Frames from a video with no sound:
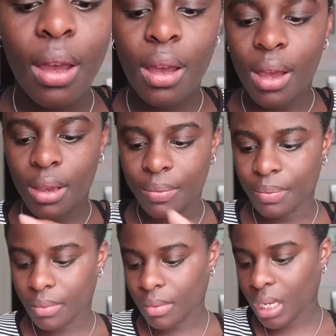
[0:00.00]

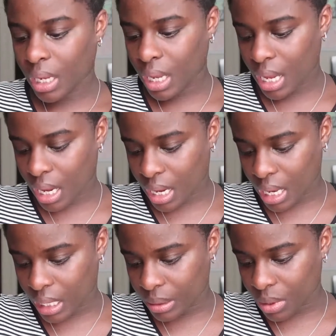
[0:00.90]
And
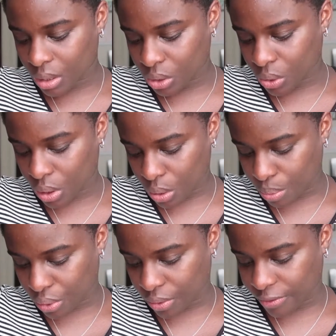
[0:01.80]
I'm trying to do a little
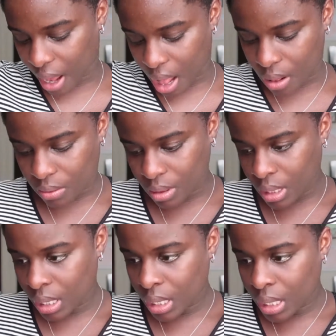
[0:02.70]
profile.
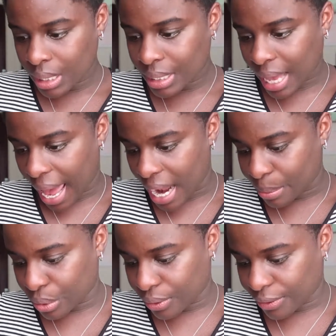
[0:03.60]

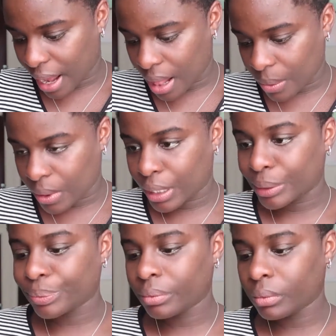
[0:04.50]
side profile one.